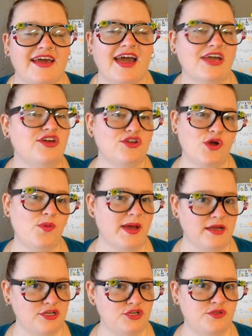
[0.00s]
I could go
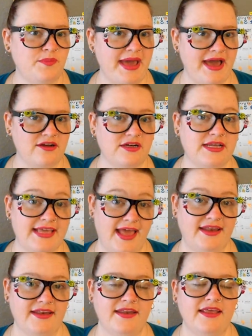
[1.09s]
back and do the pattern
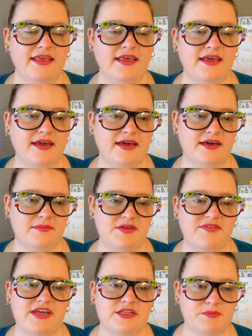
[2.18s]
again,
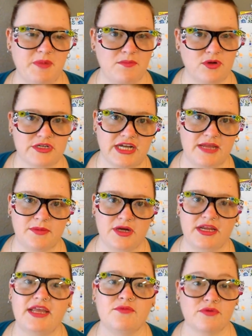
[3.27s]
if I could spend more time on
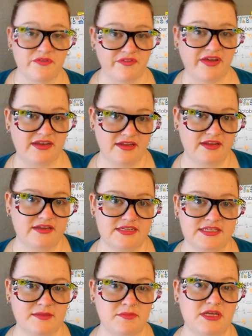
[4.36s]
it and refine it into
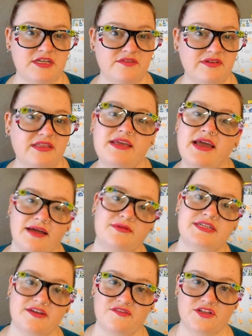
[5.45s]
something differently, I would
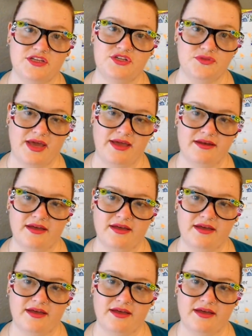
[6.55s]
definitely do that.